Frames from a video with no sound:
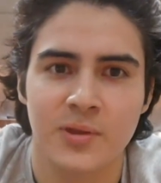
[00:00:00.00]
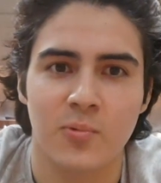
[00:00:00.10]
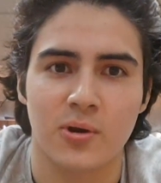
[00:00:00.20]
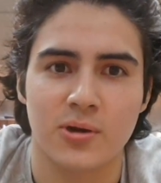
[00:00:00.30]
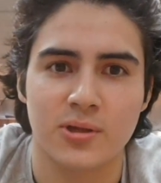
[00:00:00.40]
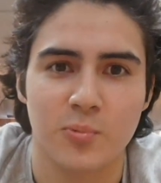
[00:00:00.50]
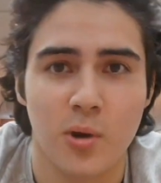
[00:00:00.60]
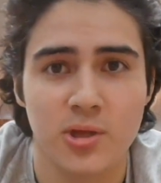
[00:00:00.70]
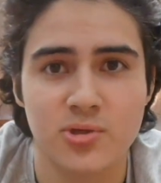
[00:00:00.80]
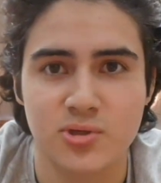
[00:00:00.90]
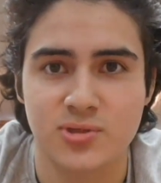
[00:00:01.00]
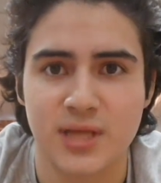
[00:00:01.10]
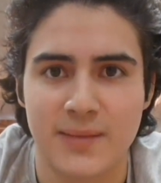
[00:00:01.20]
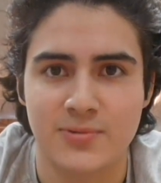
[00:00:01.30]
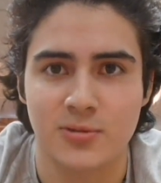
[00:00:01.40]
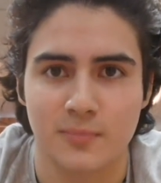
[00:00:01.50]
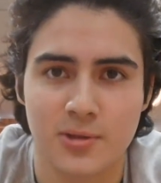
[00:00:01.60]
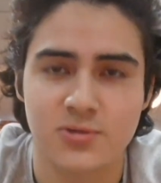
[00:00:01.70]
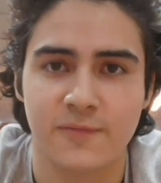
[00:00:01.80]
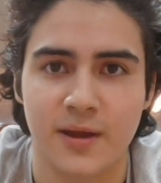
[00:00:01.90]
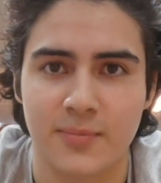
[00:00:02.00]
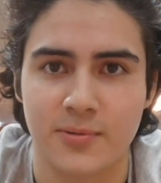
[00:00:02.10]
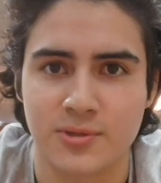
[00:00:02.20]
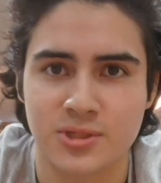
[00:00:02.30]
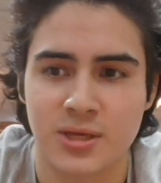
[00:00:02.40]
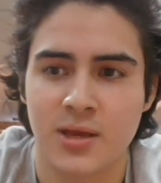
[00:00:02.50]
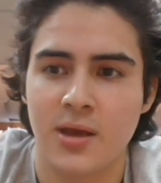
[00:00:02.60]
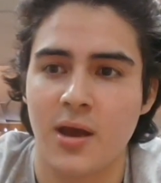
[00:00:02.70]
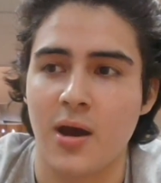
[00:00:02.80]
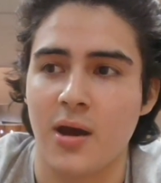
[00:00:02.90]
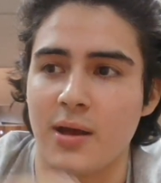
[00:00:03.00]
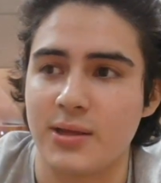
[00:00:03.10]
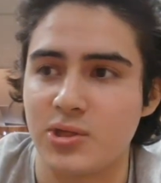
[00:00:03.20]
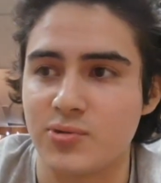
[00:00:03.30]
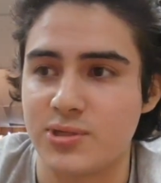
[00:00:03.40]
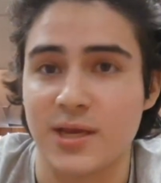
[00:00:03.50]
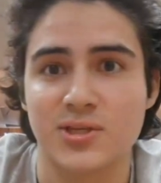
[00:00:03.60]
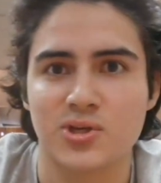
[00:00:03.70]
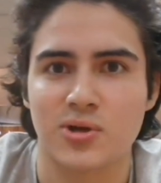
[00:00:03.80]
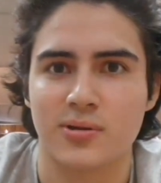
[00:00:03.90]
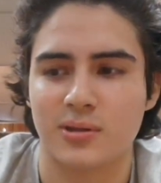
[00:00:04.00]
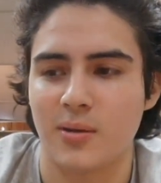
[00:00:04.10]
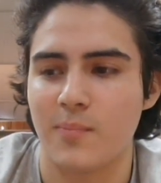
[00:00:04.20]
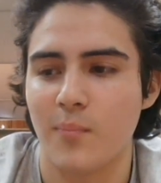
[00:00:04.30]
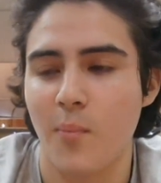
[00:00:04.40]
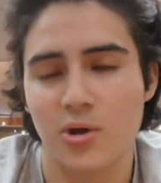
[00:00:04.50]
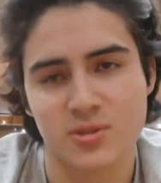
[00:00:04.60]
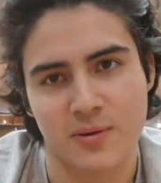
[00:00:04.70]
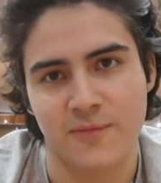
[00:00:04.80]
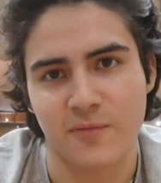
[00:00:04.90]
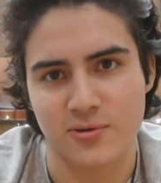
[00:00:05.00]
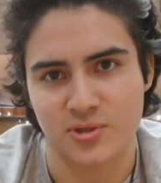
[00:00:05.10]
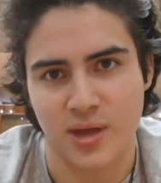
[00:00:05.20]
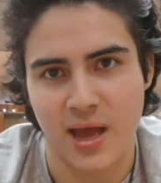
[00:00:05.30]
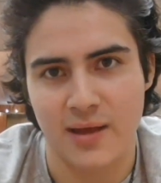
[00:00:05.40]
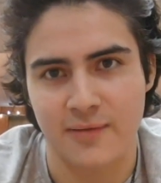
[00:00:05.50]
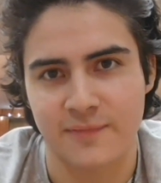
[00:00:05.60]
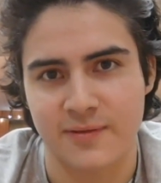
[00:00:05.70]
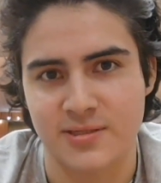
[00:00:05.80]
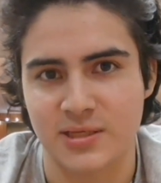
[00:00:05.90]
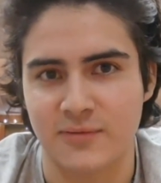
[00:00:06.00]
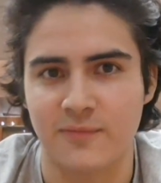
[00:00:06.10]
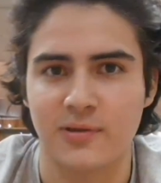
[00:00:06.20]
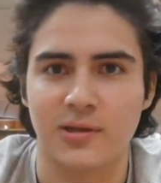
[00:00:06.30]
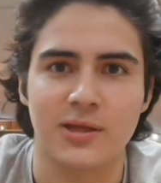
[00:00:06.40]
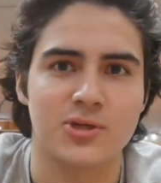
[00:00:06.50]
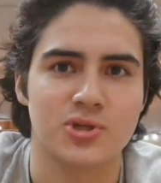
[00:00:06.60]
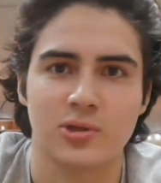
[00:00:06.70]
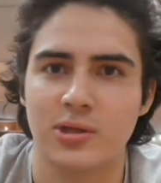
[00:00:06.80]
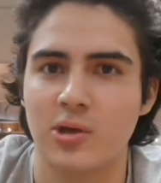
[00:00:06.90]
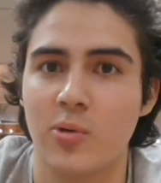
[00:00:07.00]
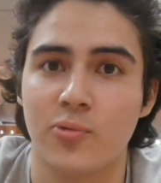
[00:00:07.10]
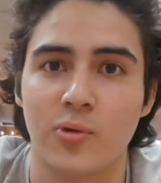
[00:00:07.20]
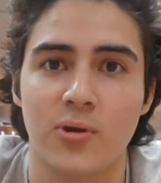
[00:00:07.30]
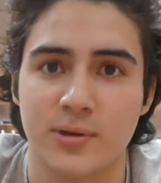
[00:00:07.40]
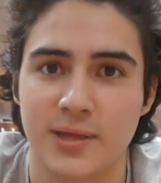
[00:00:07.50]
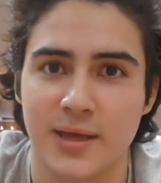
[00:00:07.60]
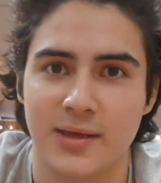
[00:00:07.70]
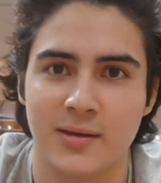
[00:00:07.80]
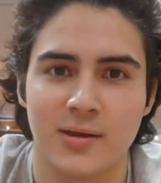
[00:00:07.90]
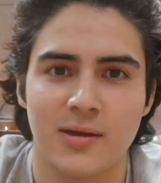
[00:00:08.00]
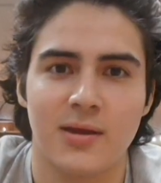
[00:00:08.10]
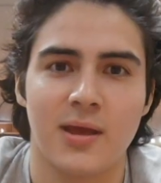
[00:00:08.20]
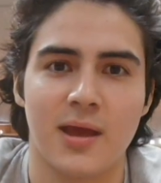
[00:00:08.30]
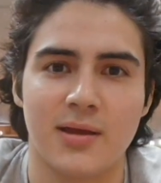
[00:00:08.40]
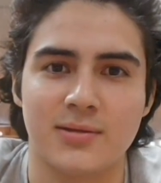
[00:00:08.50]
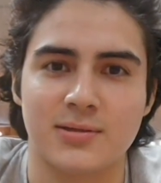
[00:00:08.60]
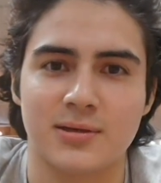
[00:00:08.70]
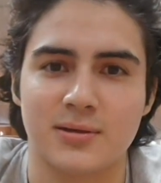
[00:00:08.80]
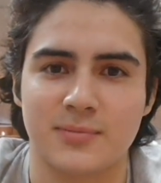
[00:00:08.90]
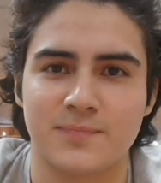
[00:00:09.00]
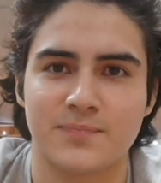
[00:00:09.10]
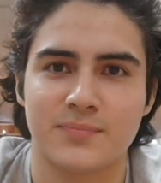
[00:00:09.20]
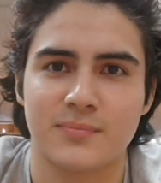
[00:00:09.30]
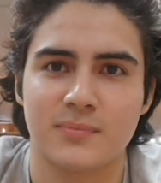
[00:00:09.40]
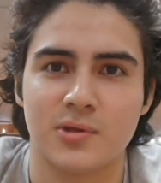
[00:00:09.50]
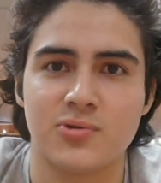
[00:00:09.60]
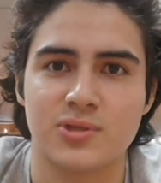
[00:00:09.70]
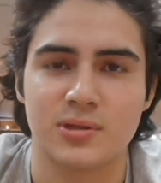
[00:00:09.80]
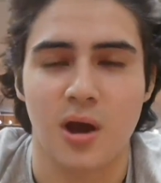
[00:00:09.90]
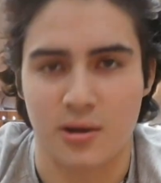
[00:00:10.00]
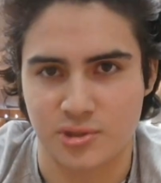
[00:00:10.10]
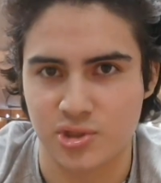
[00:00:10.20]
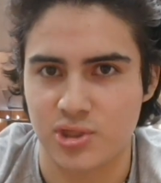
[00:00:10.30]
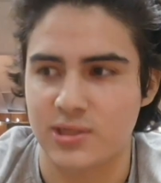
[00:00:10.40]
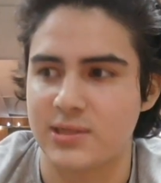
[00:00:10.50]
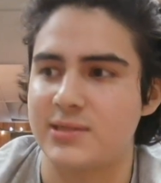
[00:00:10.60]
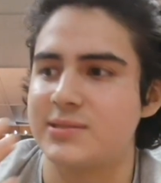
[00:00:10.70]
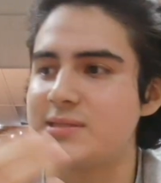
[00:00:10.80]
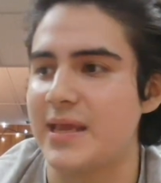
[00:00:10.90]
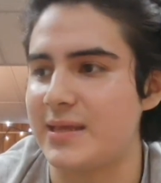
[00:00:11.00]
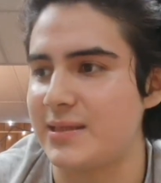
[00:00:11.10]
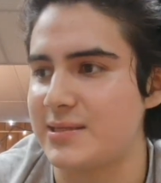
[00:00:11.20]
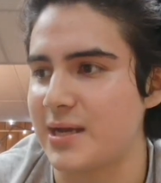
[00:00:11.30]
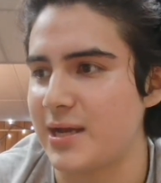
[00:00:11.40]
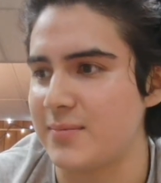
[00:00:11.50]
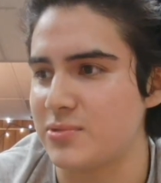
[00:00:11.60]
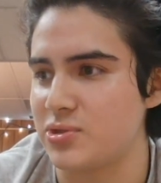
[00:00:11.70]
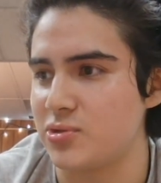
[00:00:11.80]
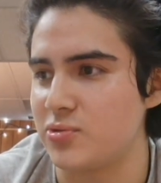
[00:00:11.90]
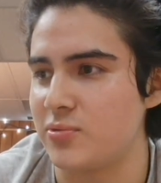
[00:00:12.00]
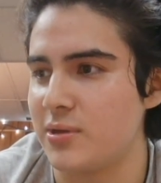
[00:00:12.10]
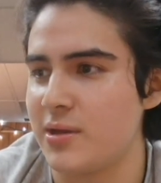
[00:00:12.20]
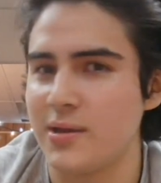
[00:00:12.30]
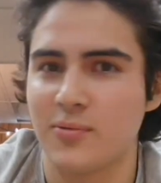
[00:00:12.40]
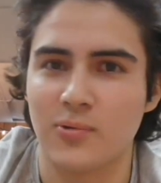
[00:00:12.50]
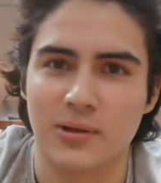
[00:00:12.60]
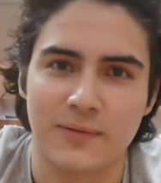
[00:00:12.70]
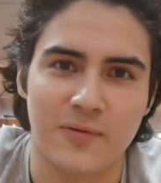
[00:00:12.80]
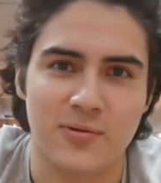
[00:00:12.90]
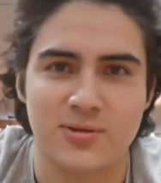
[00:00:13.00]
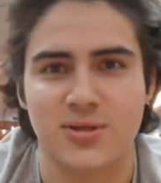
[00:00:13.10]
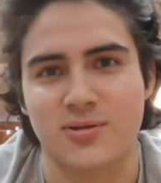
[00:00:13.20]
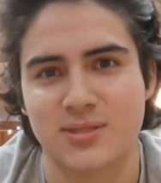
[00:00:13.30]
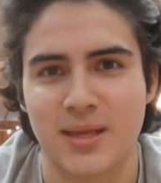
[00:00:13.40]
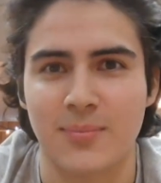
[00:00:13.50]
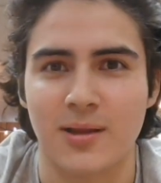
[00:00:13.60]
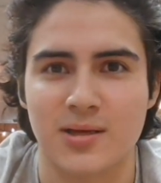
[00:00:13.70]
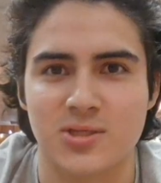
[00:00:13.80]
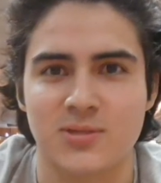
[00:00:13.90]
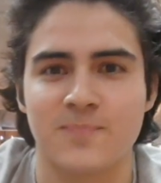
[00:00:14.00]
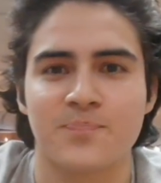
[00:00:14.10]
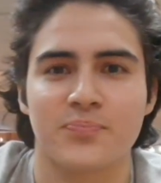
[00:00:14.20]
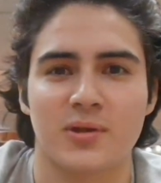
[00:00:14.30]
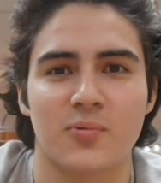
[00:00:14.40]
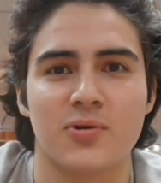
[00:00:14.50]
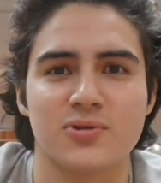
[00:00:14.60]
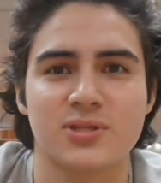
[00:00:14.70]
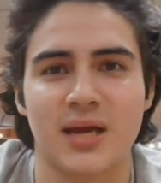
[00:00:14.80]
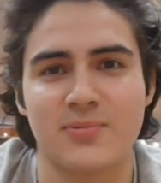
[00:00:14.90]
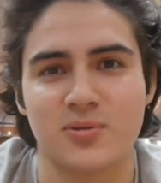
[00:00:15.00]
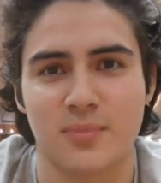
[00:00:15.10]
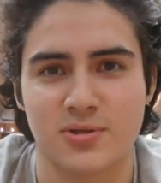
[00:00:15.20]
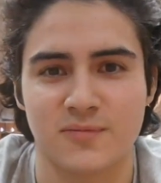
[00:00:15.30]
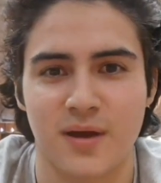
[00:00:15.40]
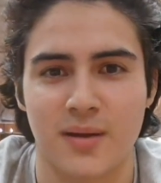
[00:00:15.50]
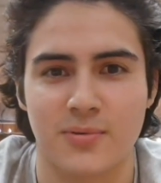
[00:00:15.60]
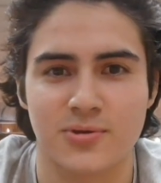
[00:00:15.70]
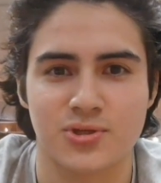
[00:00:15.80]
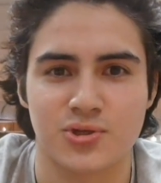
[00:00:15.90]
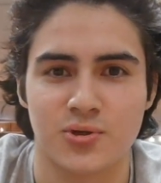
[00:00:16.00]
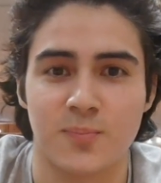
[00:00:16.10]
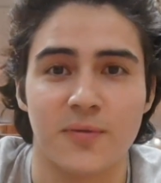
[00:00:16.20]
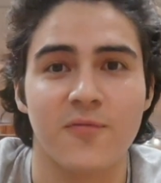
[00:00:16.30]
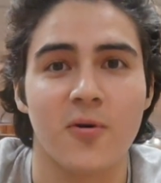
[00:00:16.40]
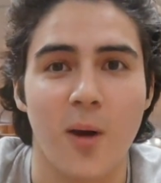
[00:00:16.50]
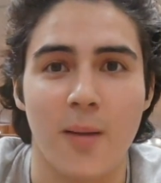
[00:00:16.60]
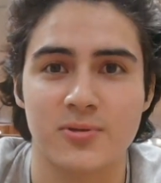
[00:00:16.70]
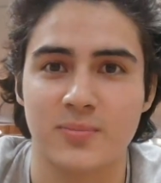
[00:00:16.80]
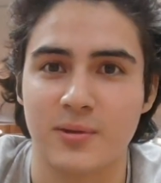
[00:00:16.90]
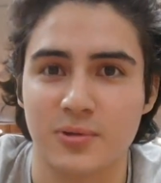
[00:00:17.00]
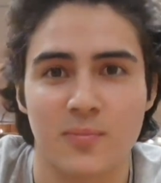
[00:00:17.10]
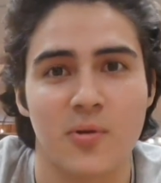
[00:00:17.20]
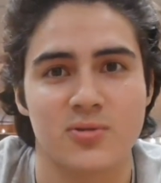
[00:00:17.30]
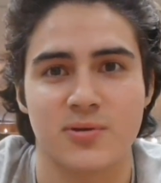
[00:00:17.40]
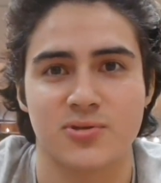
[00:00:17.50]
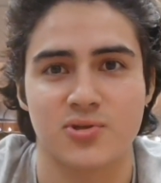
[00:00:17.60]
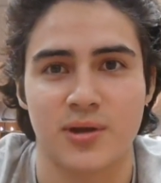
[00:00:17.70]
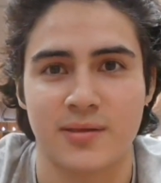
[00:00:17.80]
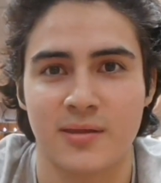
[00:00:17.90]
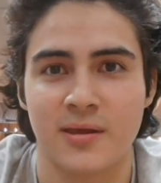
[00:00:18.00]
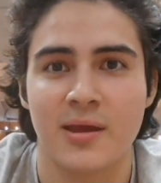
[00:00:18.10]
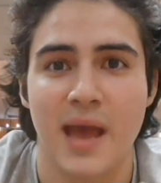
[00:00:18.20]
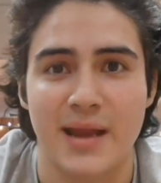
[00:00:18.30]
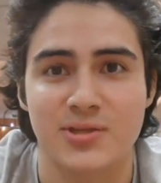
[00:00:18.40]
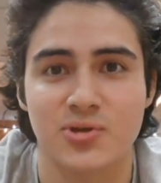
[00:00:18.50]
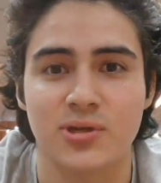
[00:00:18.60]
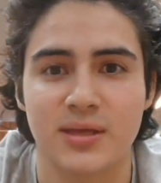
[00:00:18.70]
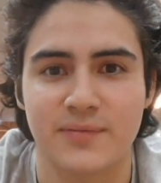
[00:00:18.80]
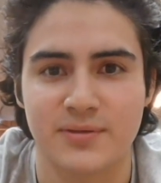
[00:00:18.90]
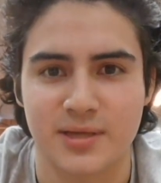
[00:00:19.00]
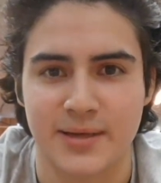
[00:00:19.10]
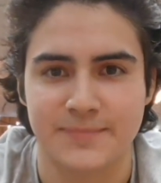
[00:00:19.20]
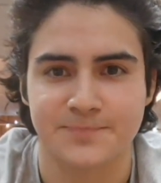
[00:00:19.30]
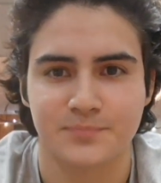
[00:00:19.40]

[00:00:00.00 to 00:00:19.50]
We're going to want to use those type 2 muscle fibers and exert the most amount of force you have, instead of leisurely going throughout your day and using oxygen and taking the time to really focus on stabilizing. You want to use type 2 muscle fibers to perform optimally with the most amount of strength at a certain given time.